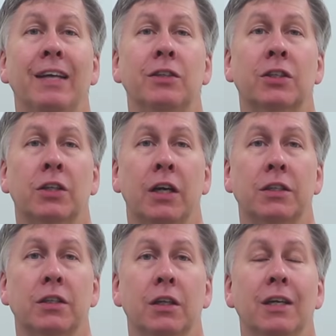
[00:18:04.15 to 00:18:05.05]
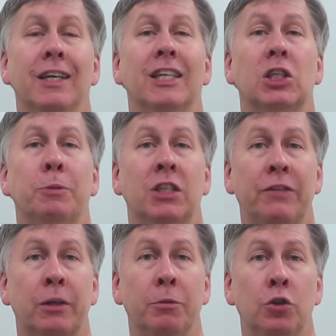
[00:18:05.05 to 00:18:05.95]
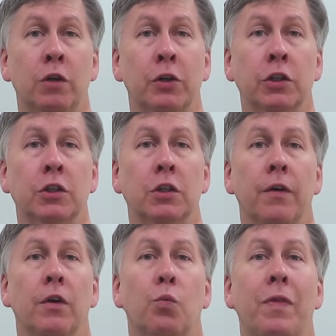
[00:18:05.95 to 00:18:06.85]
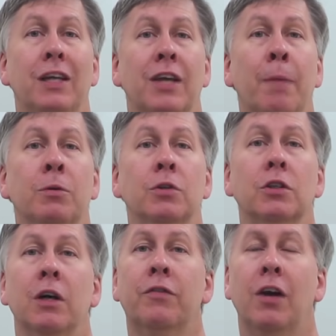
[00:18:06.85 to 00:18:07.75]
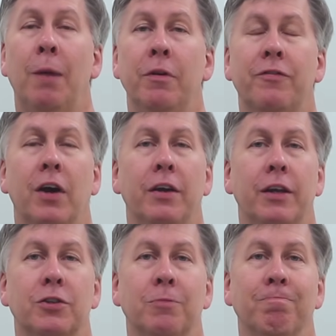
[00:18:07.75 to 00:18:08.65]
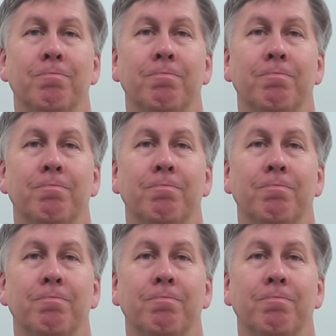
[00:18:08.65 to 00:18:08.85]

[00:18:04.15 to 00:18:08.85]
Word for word: and discuss specific maneuvers with examples of common findings.